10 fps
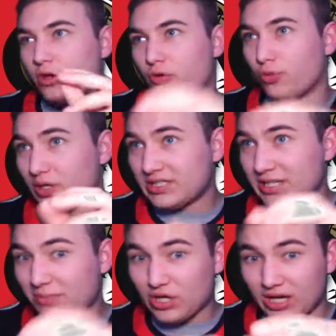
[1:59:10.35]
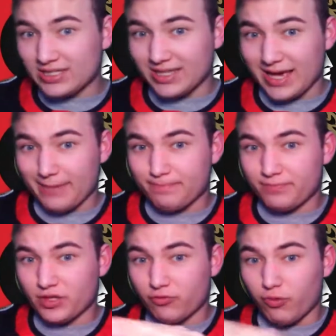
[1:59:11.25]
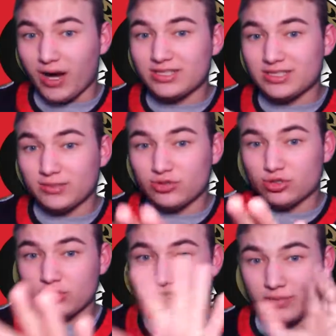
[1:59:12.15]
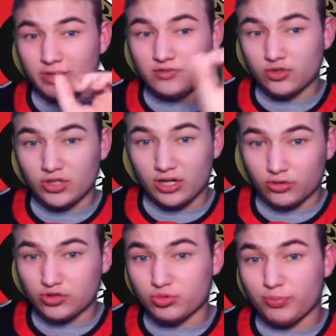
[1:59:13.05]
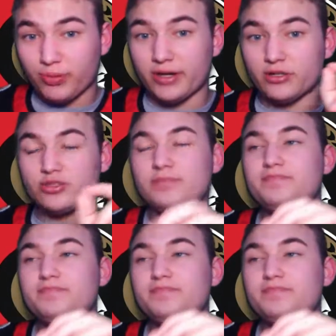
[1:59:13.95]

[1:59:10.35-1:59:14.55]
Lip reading: Reasoning because of that, of why Tim Stützle has the best future out of those three players.